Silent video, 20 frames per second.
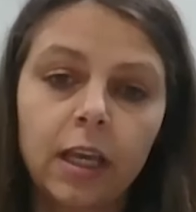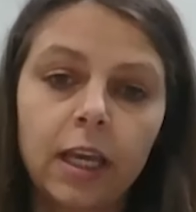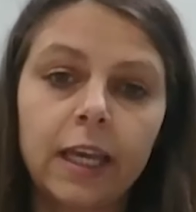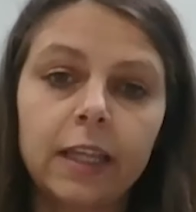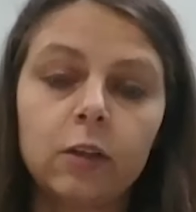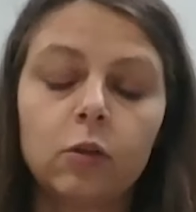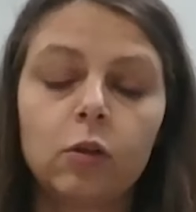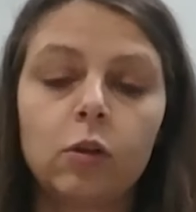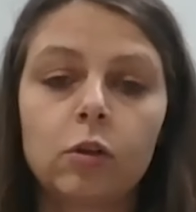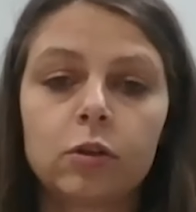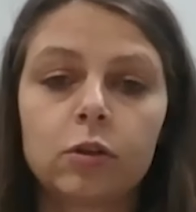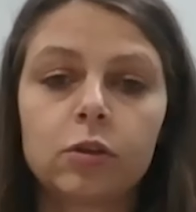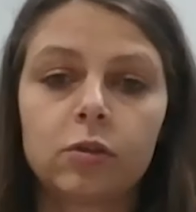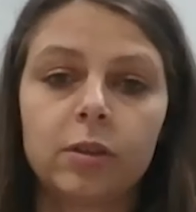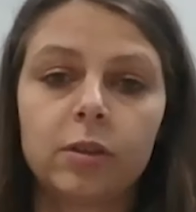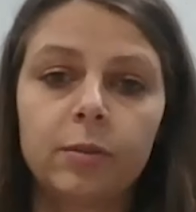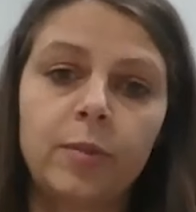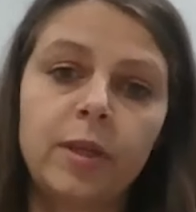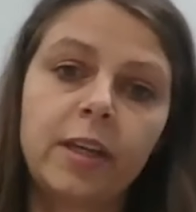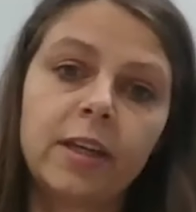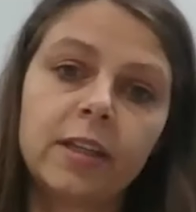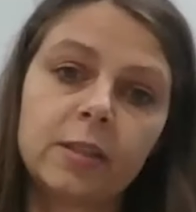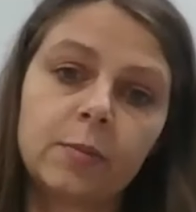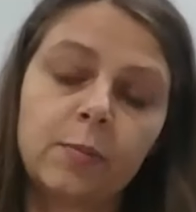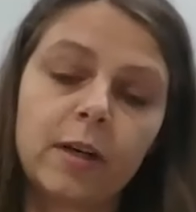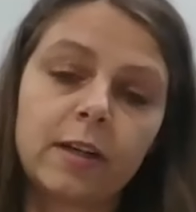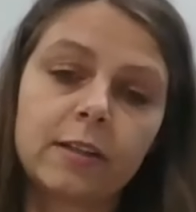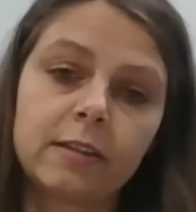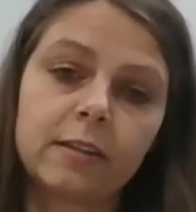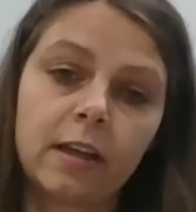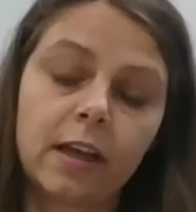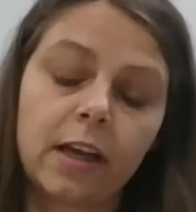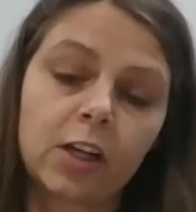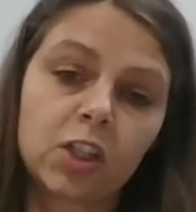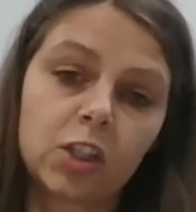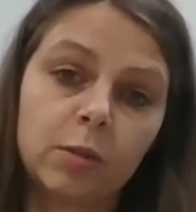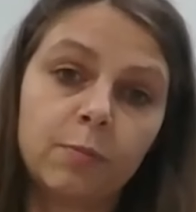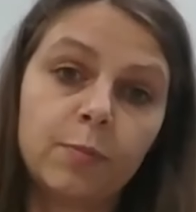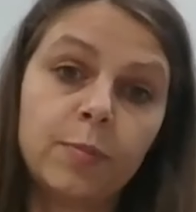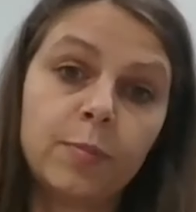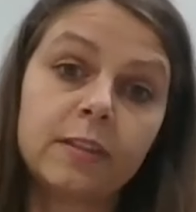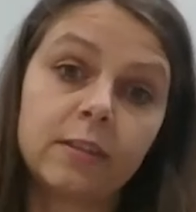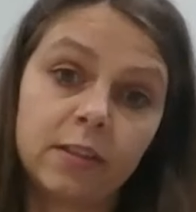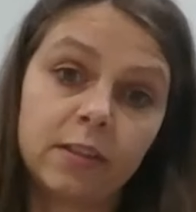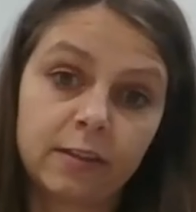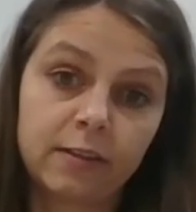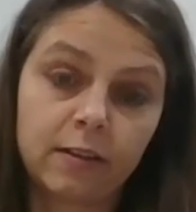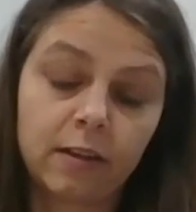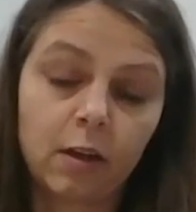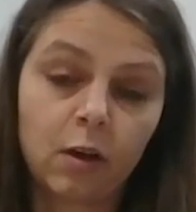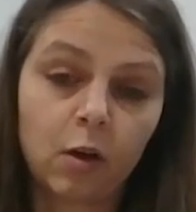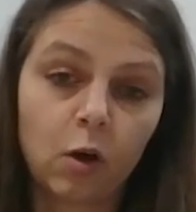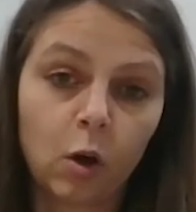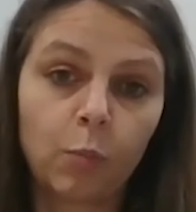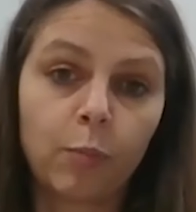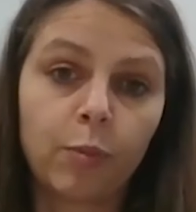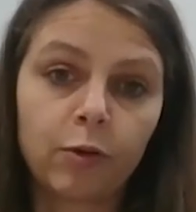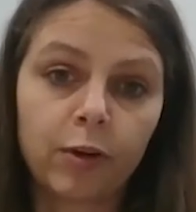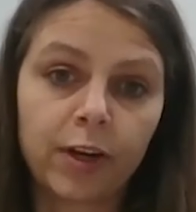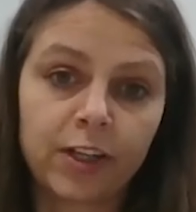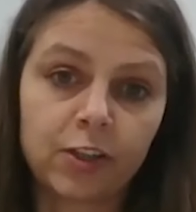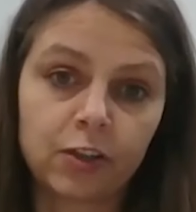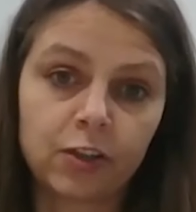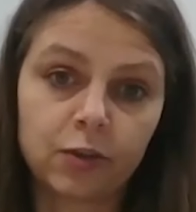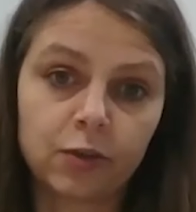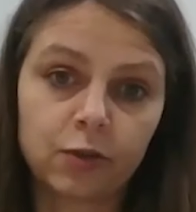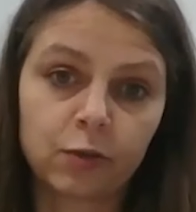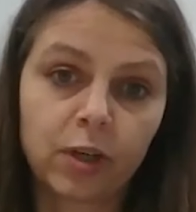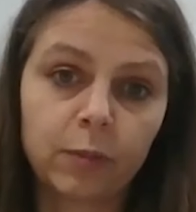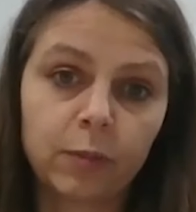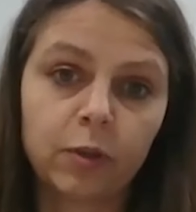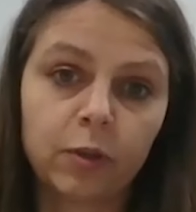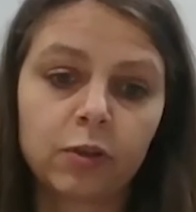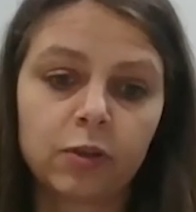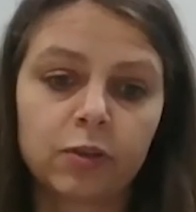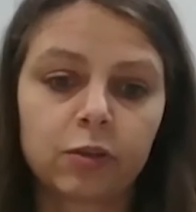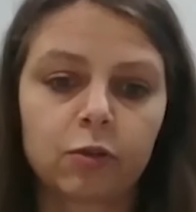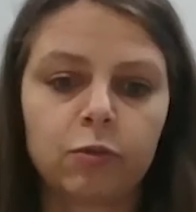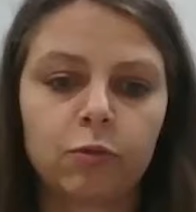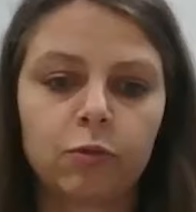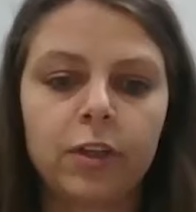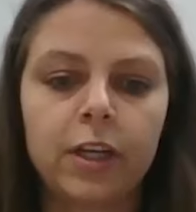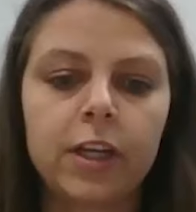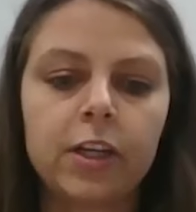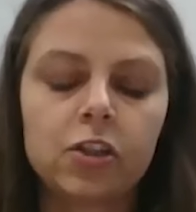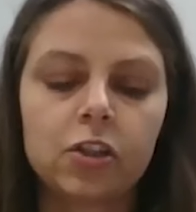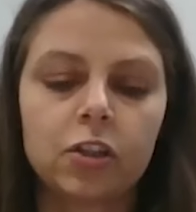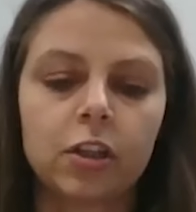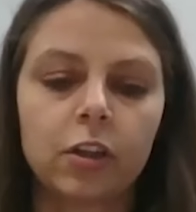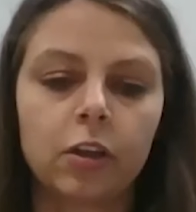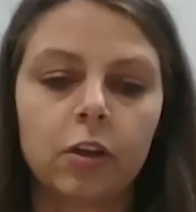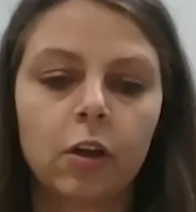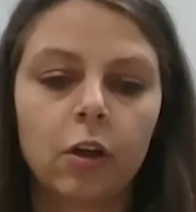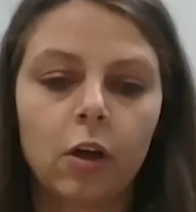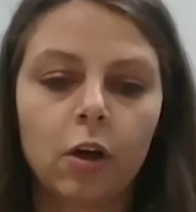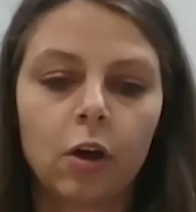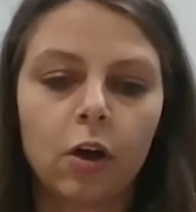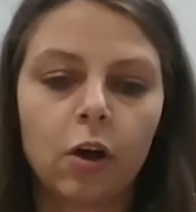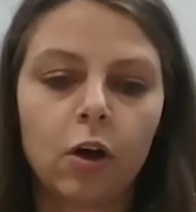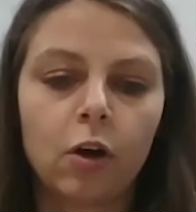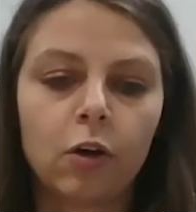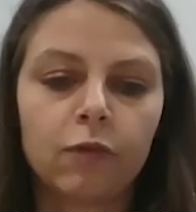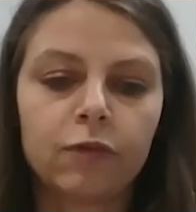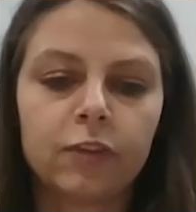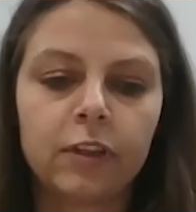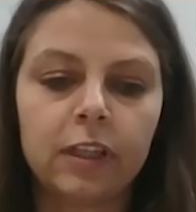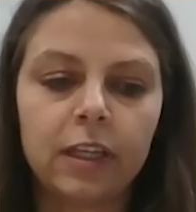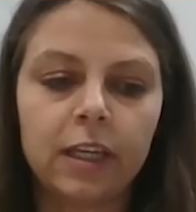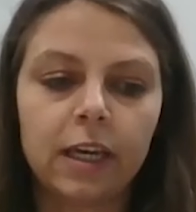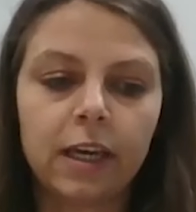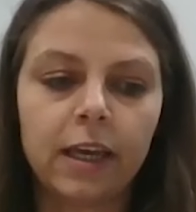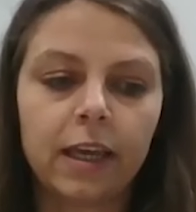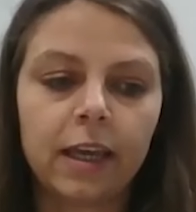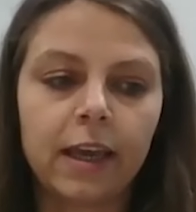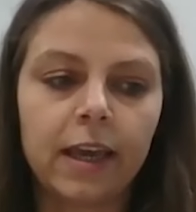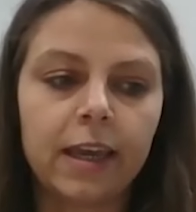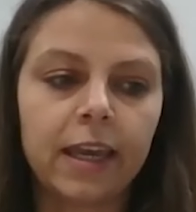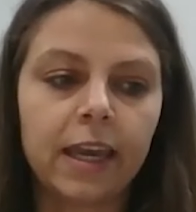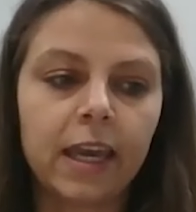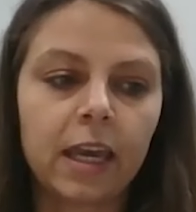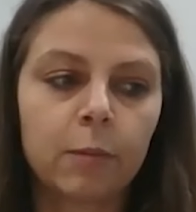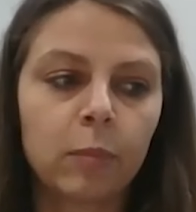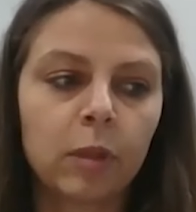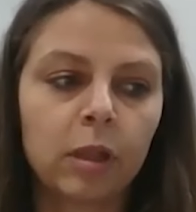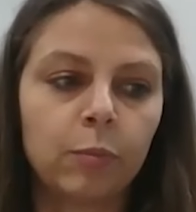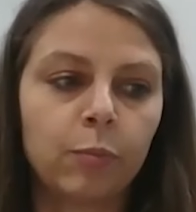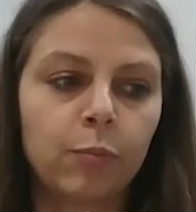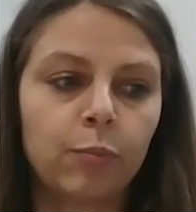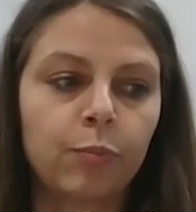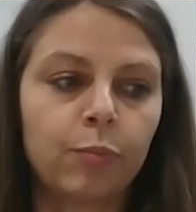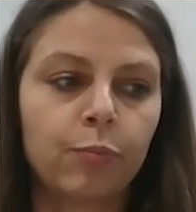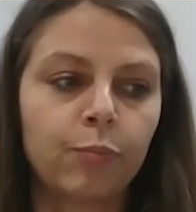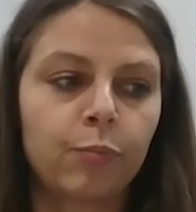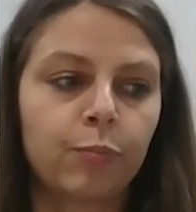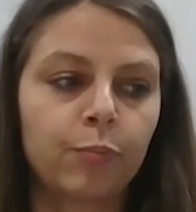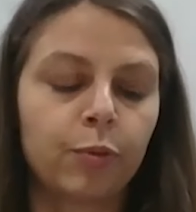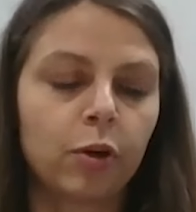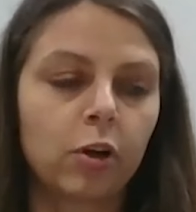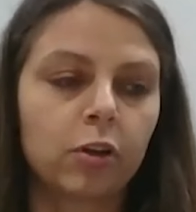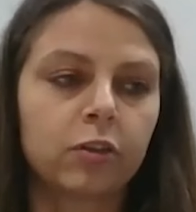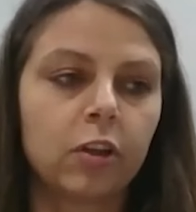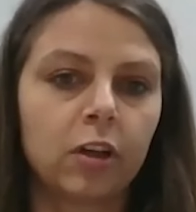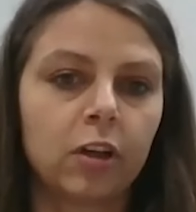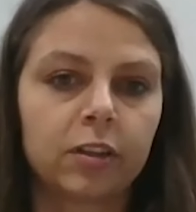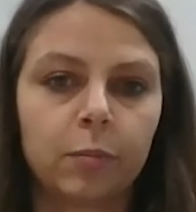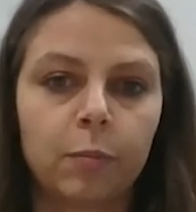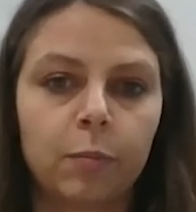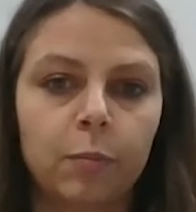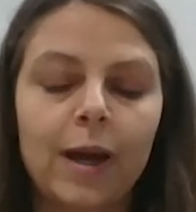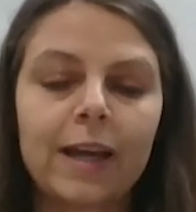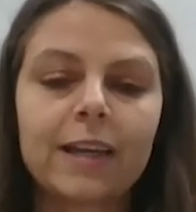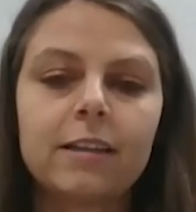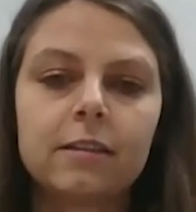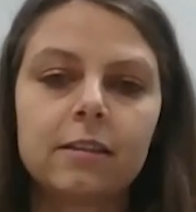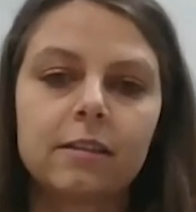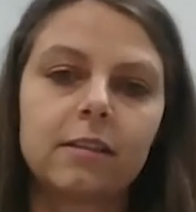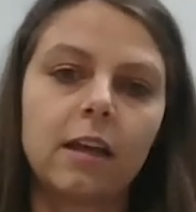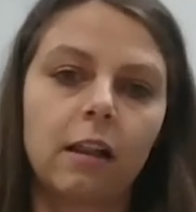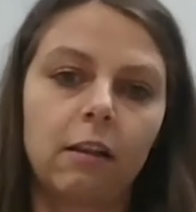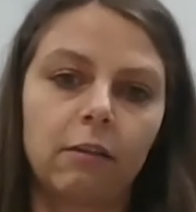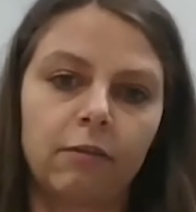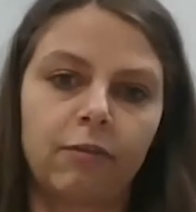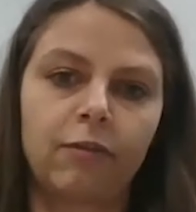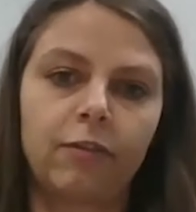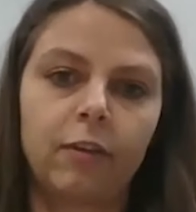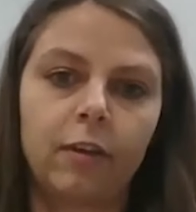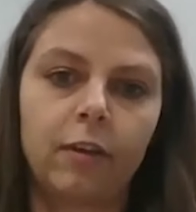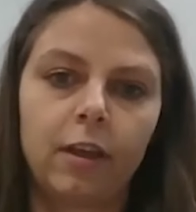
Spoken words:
And also the biggest part is actually business operations, right? Because creation of the AML product by itself,